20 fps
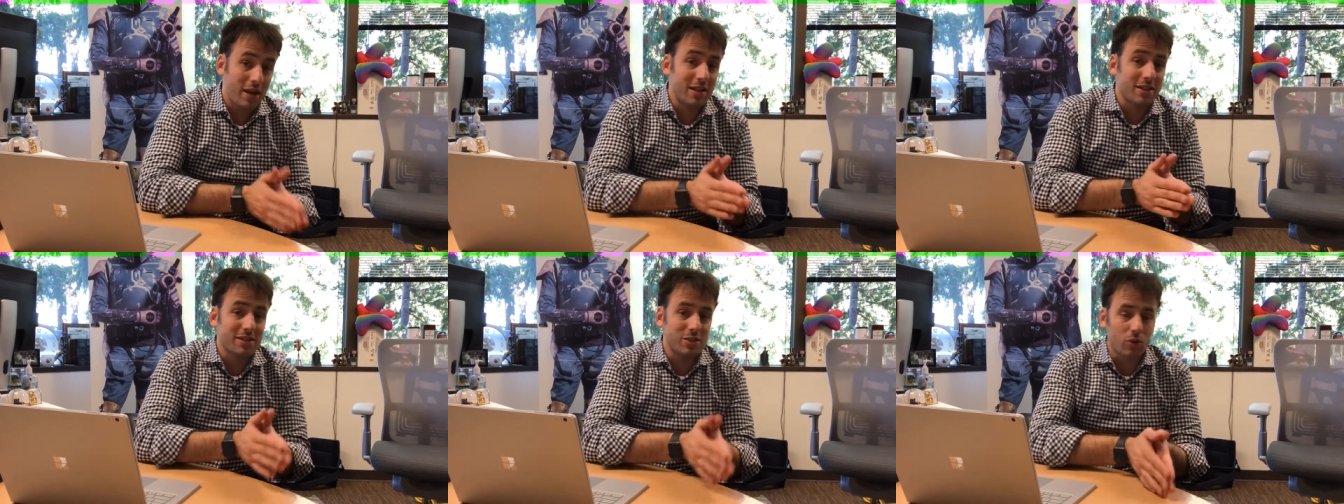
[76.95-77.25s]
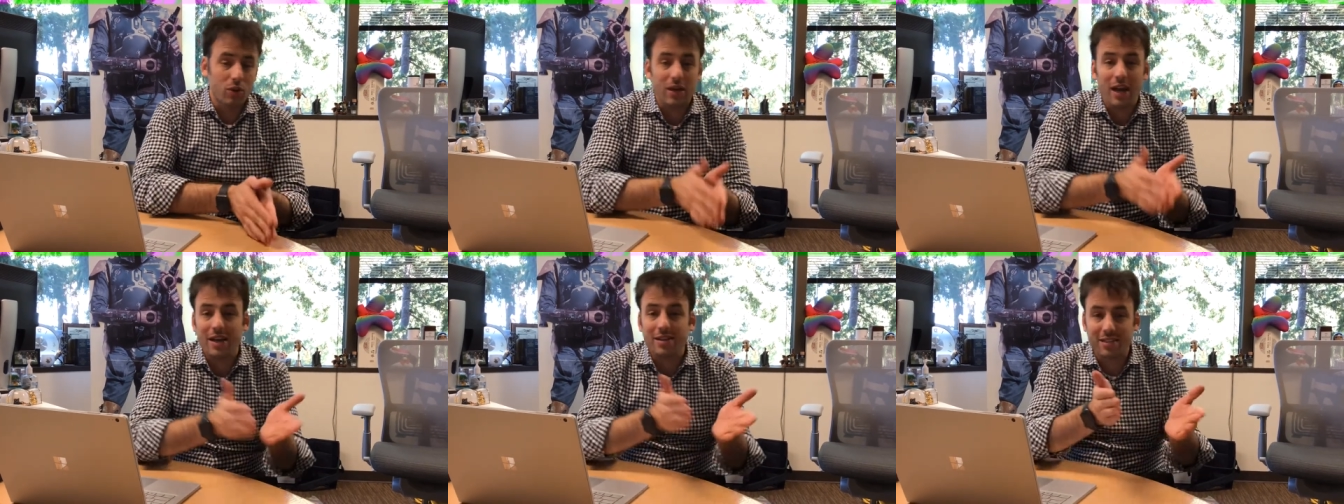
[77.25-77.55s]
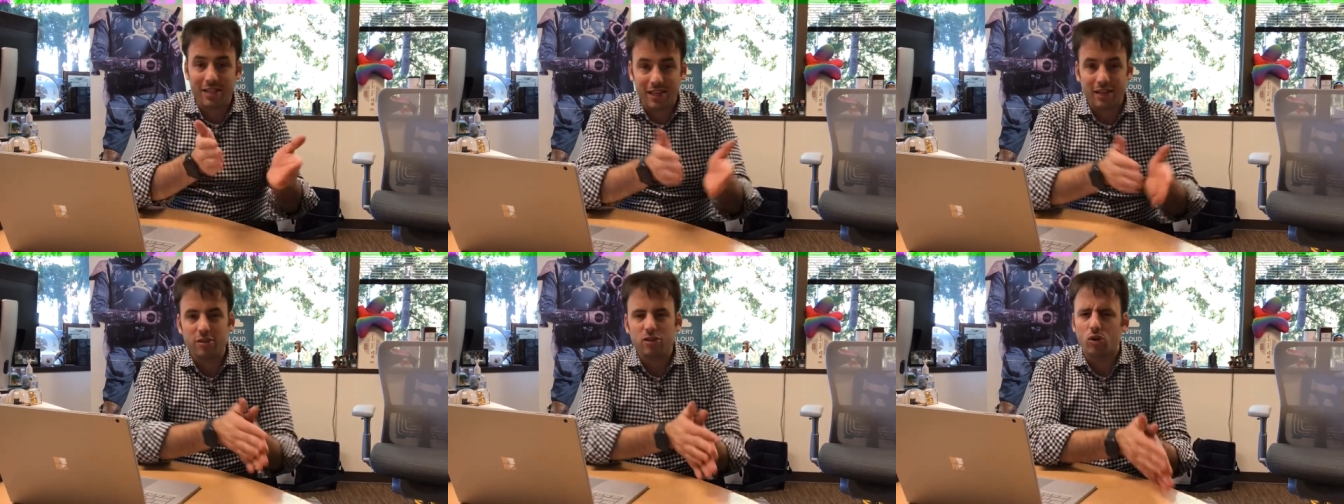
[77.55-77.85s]
And so the nice
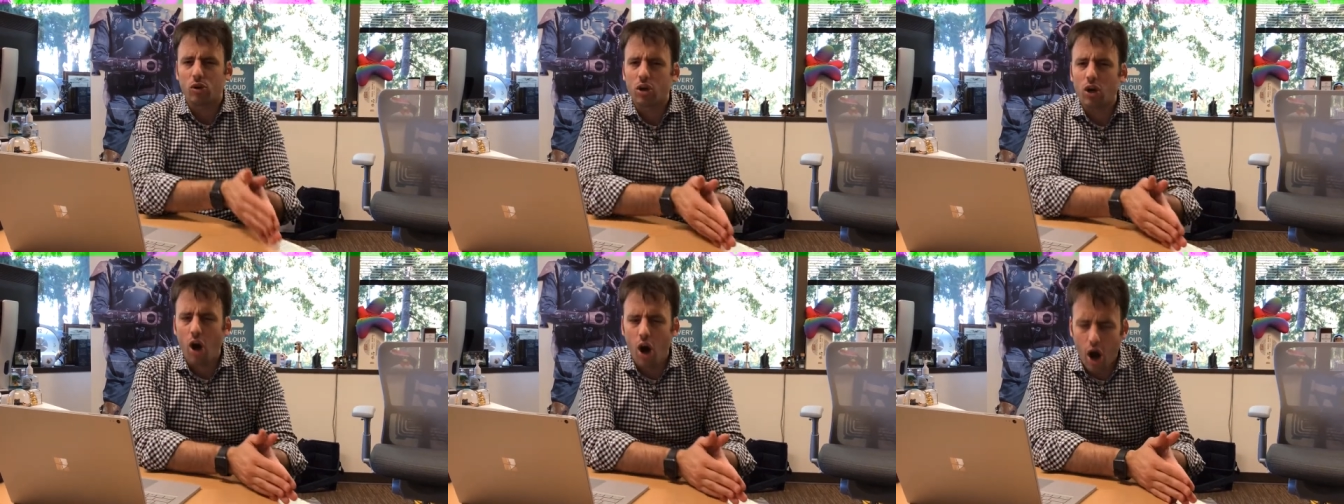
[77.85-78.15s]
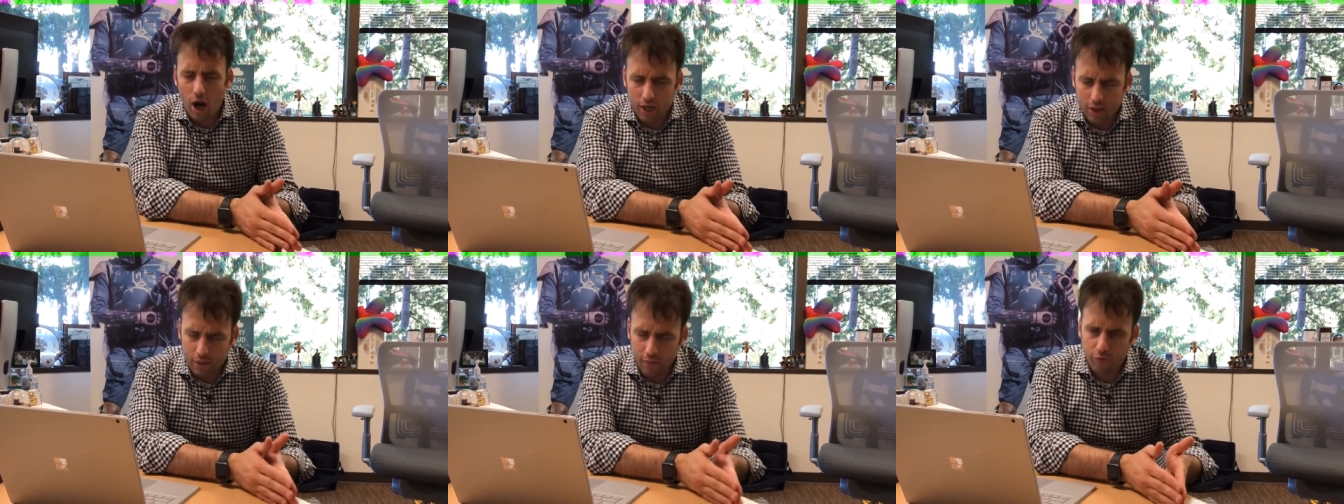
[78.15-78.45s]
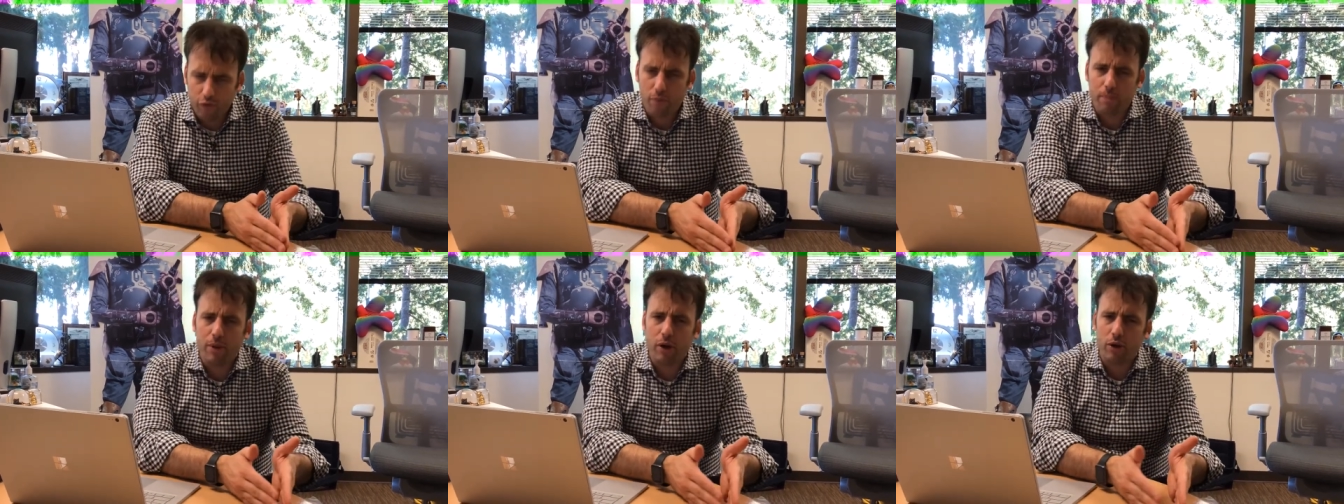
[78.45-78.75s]
thing is you can audit them
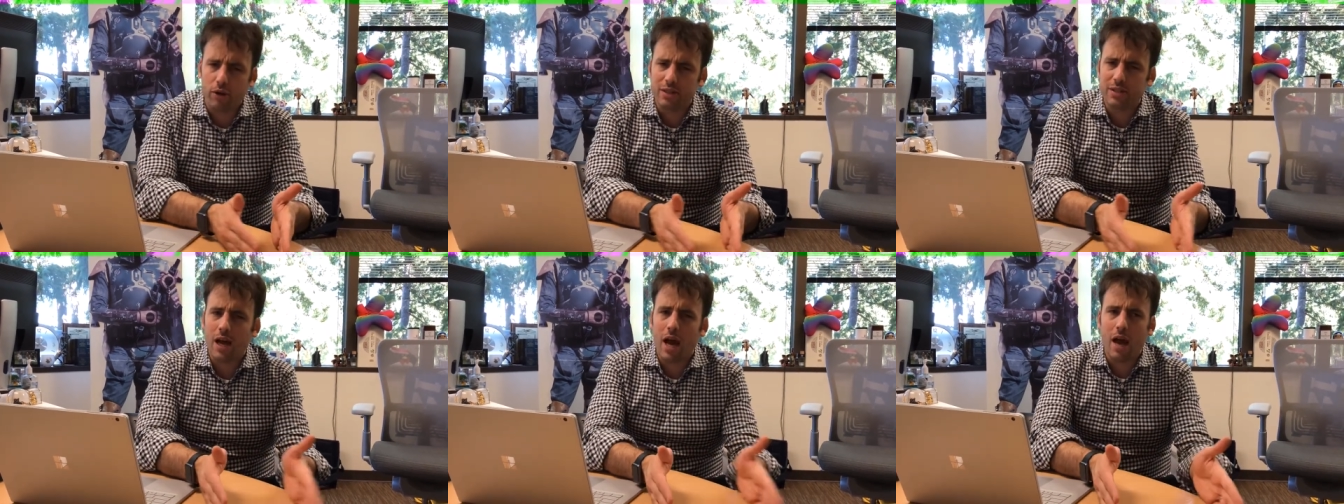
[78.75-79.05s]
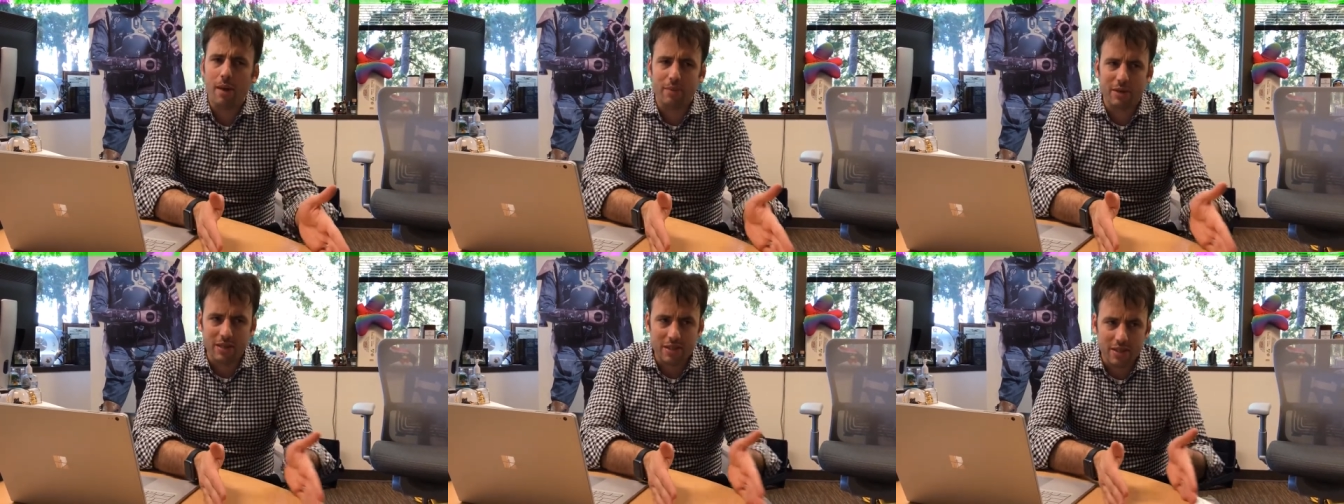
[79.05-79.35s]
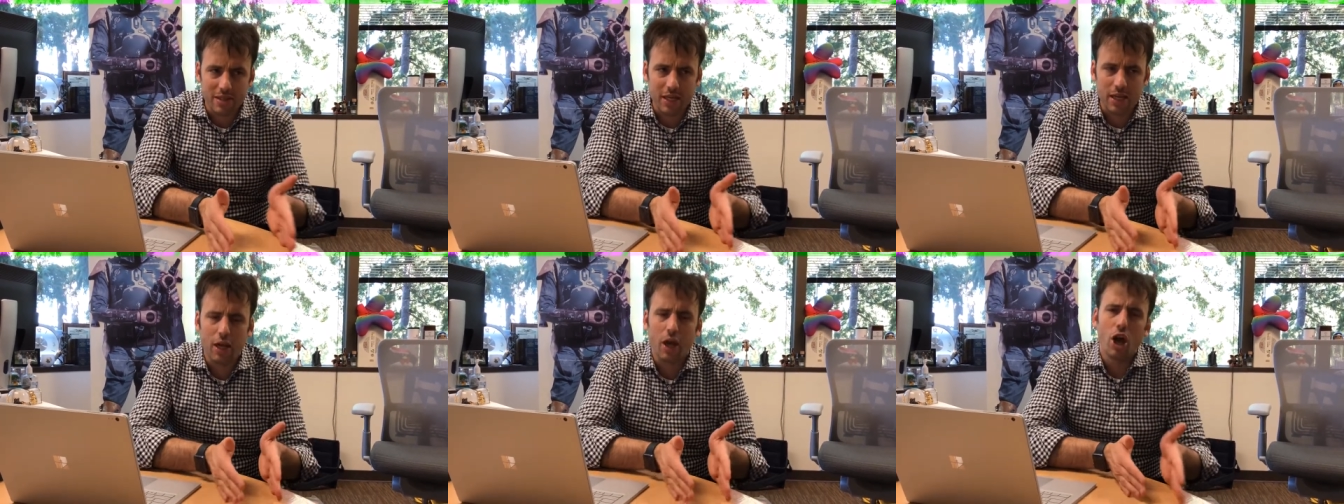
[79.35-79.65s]
for a period of time and
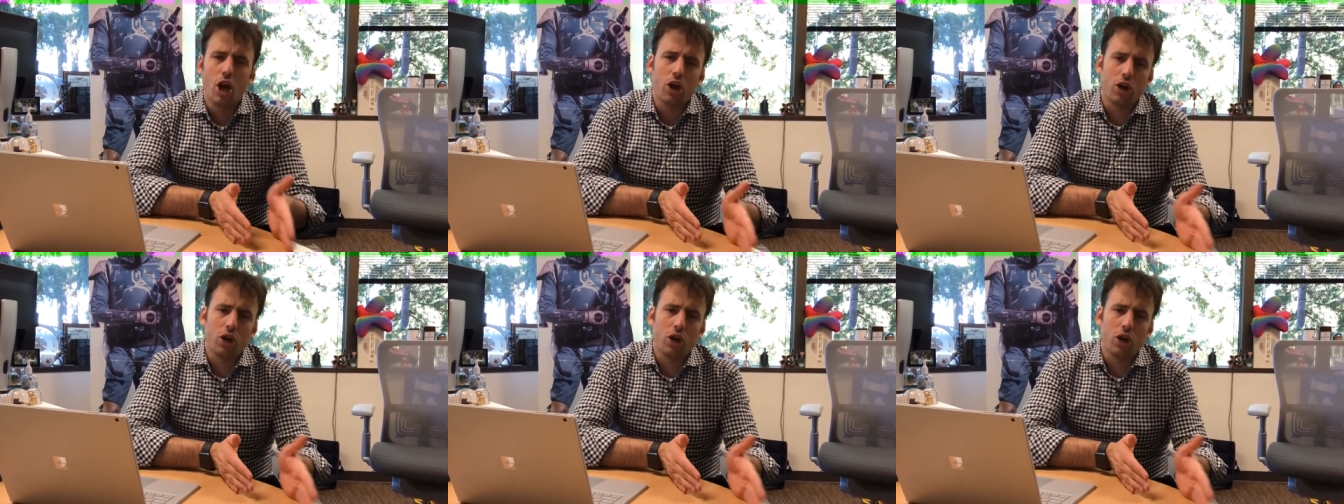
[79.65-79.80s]
see,